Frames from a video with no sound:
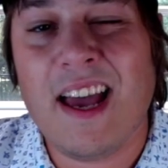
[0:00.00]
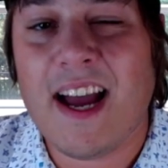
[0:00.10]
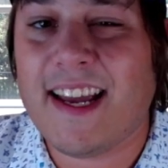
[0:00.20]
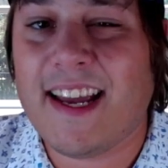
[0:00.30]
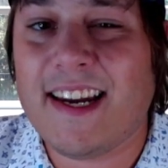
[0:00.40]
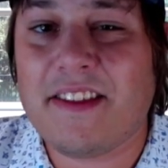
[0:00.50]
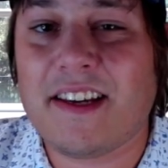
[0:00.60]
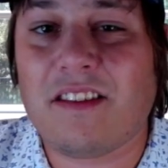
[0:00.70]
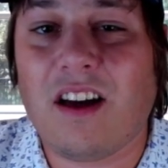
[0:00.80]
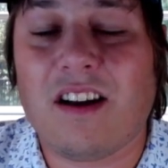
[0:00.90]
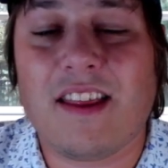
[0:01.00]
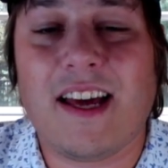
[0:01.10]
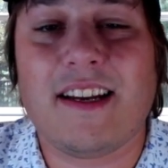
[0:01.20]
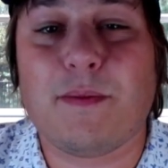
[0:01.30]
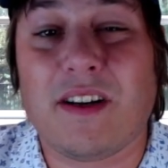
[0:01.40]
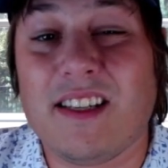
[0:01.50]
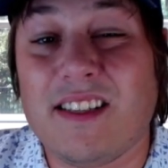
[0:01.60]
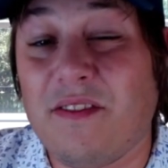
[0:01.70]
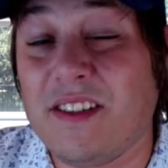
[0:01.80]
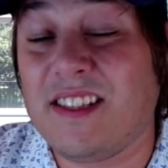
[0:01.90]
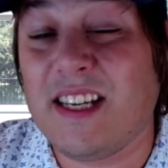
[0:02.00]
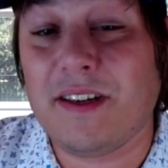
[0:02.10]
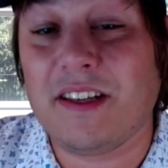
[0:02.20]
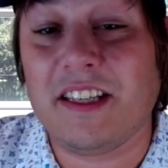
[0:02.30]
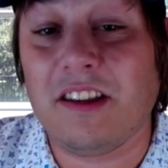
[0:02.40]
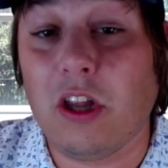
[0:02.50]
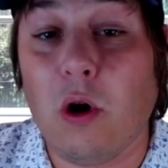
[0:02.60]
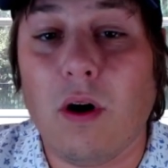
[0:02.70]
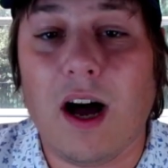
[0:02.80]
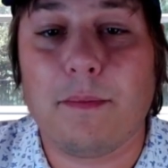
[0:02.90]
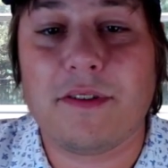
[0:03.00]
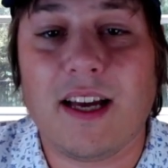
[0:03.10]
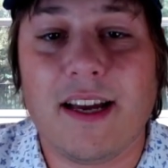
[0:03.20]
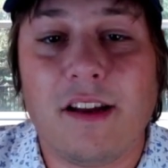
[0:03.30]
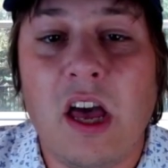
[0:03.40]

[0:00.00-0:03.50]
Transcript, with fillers: Again, I think a lot of that is because of his seemingly low upside,